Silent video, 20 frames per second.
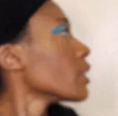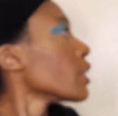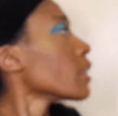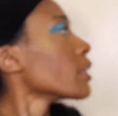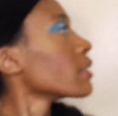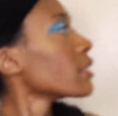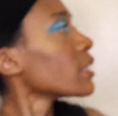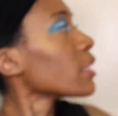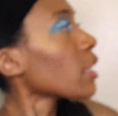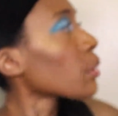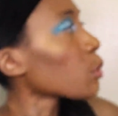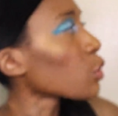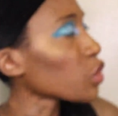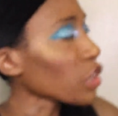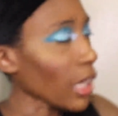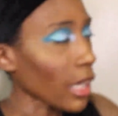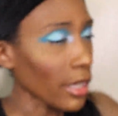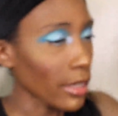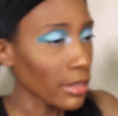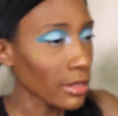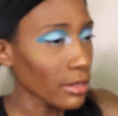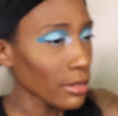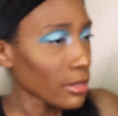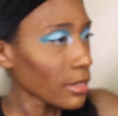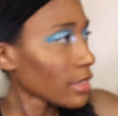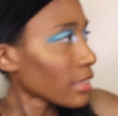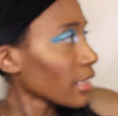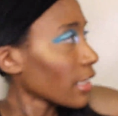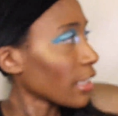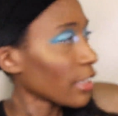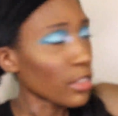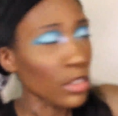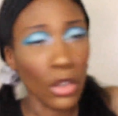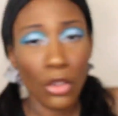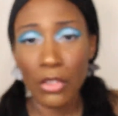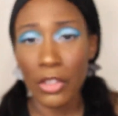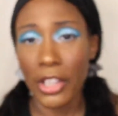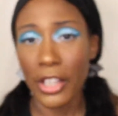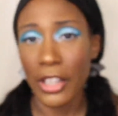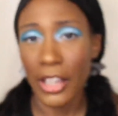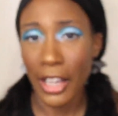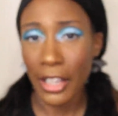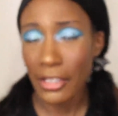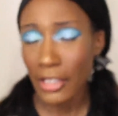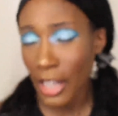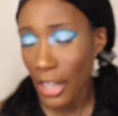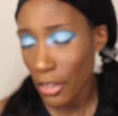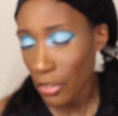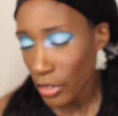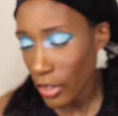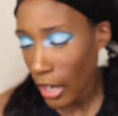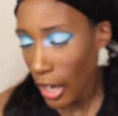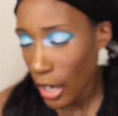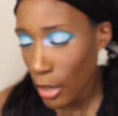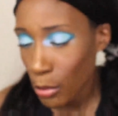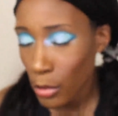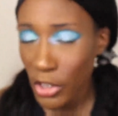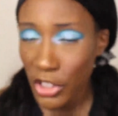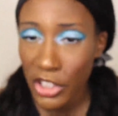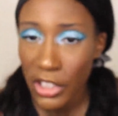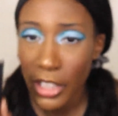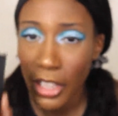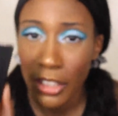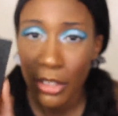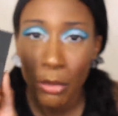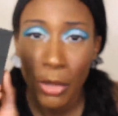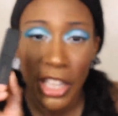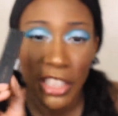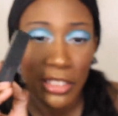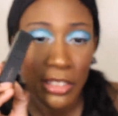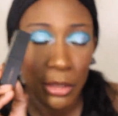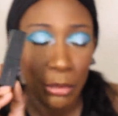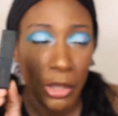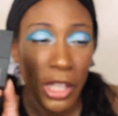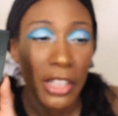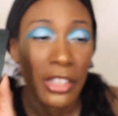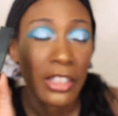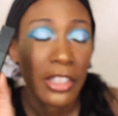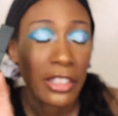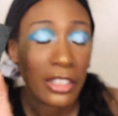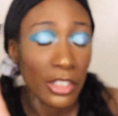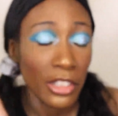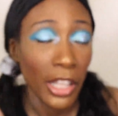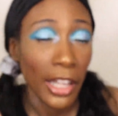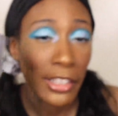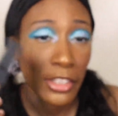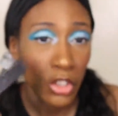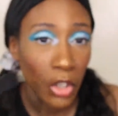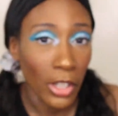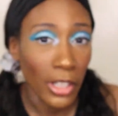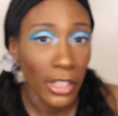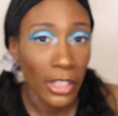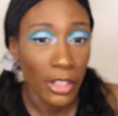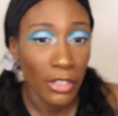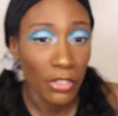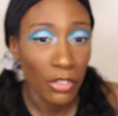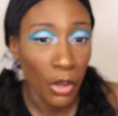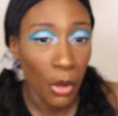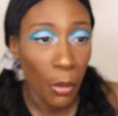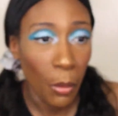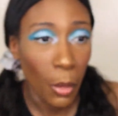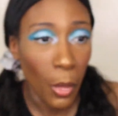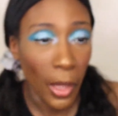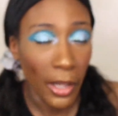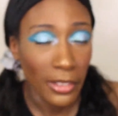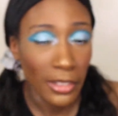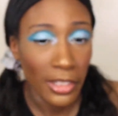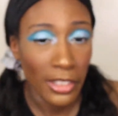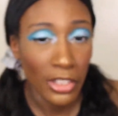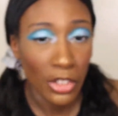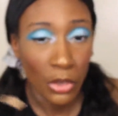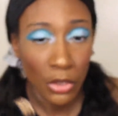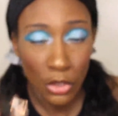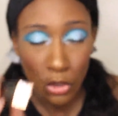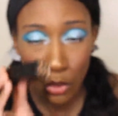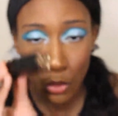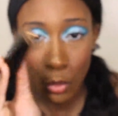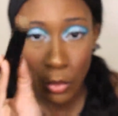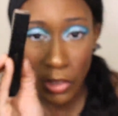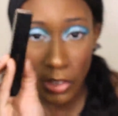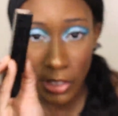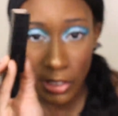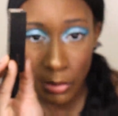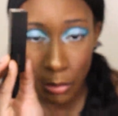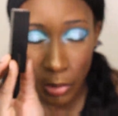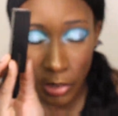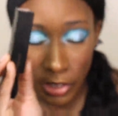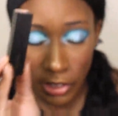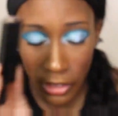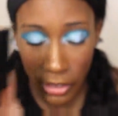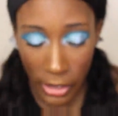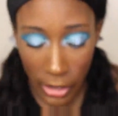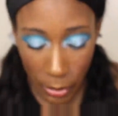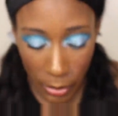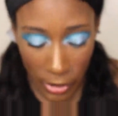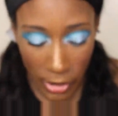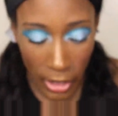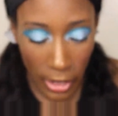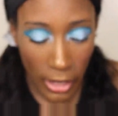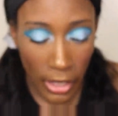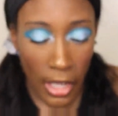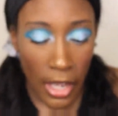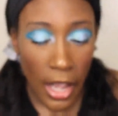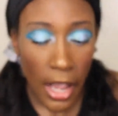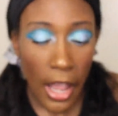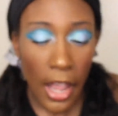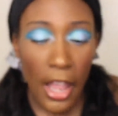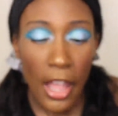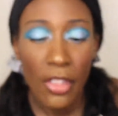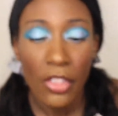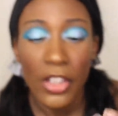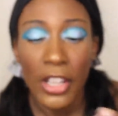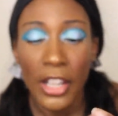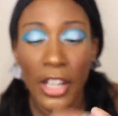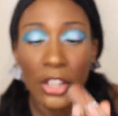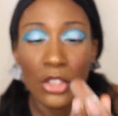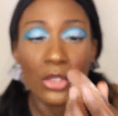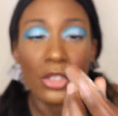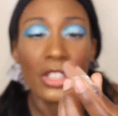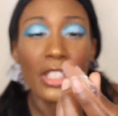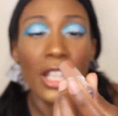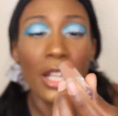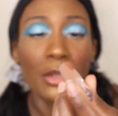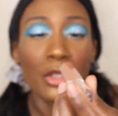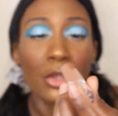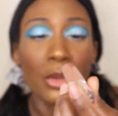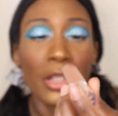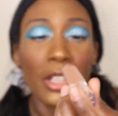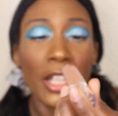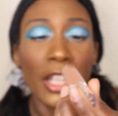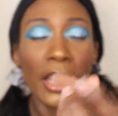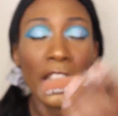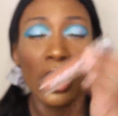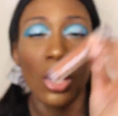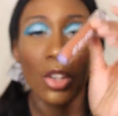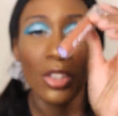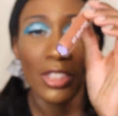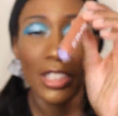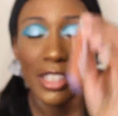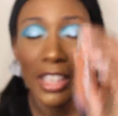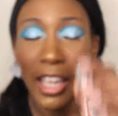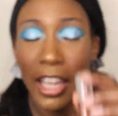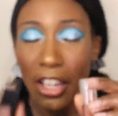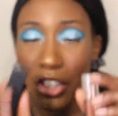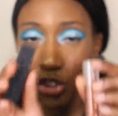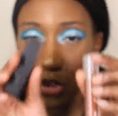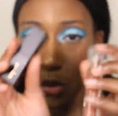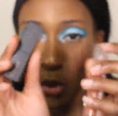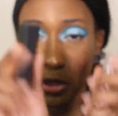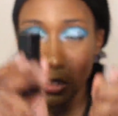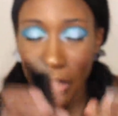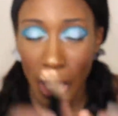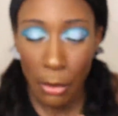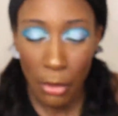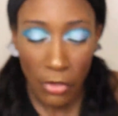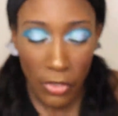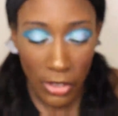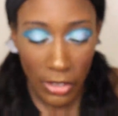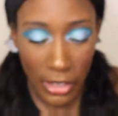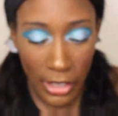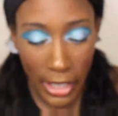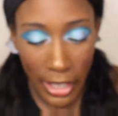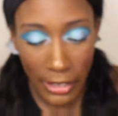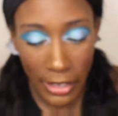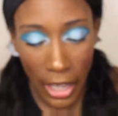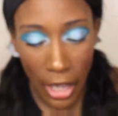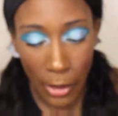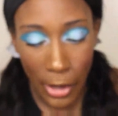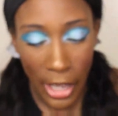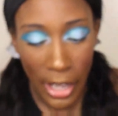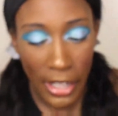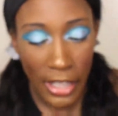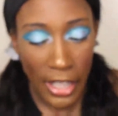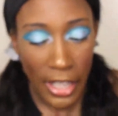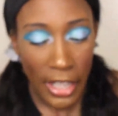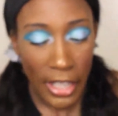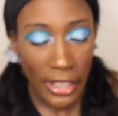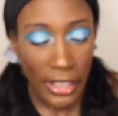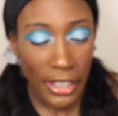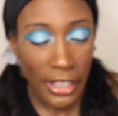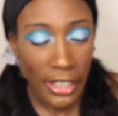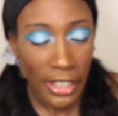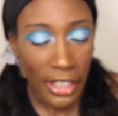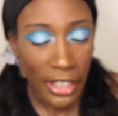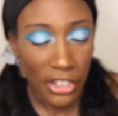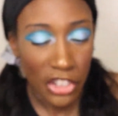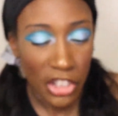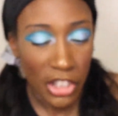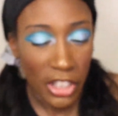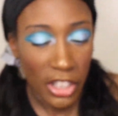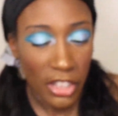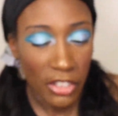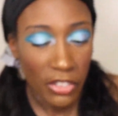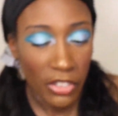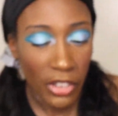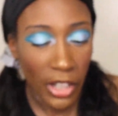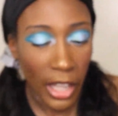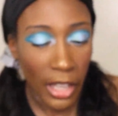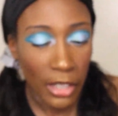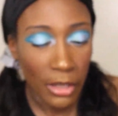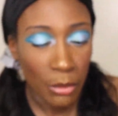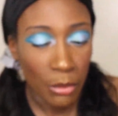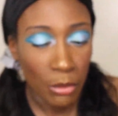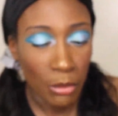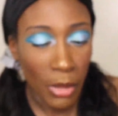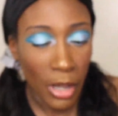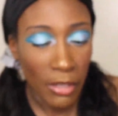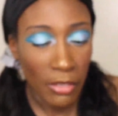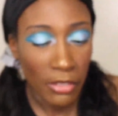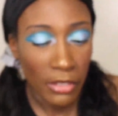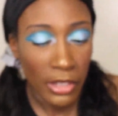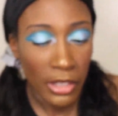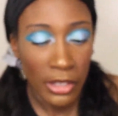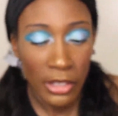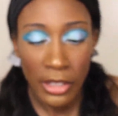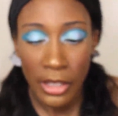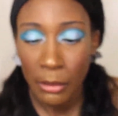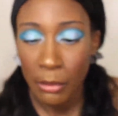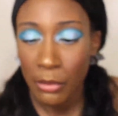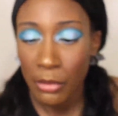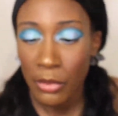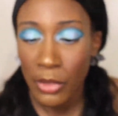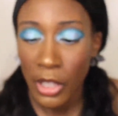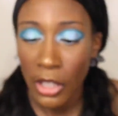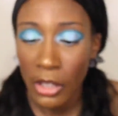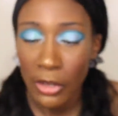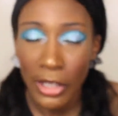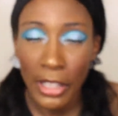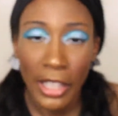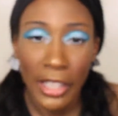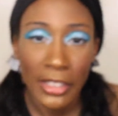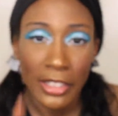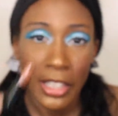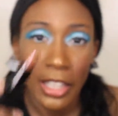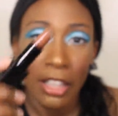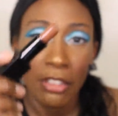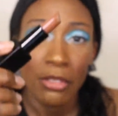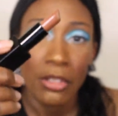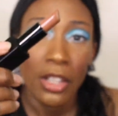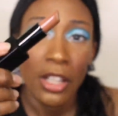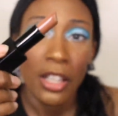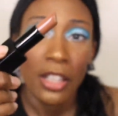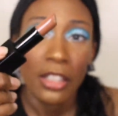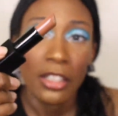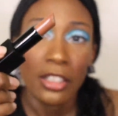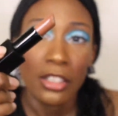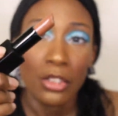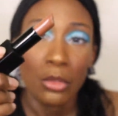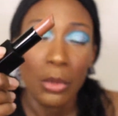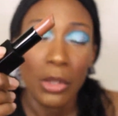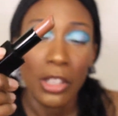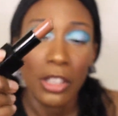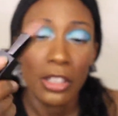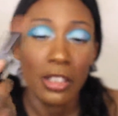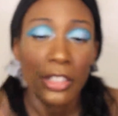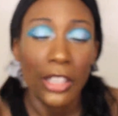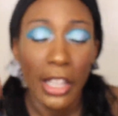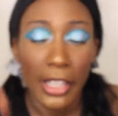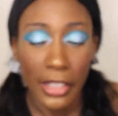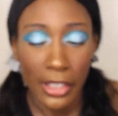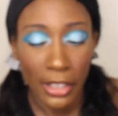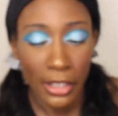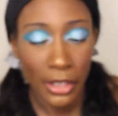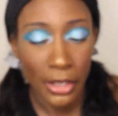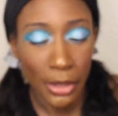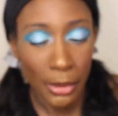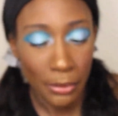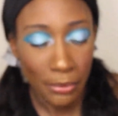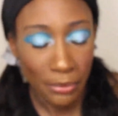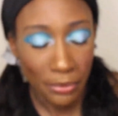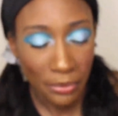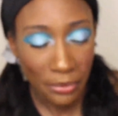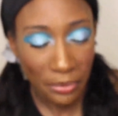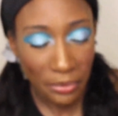is it double shot it's over there I, I forgot but she has a matching lip liner that's like dark enough for my skin tone to use with this particular lipstick and then i use the tower 28 gloss and cashew on top of this and that's how i achieve like my lip color i like to have this is what it looks like um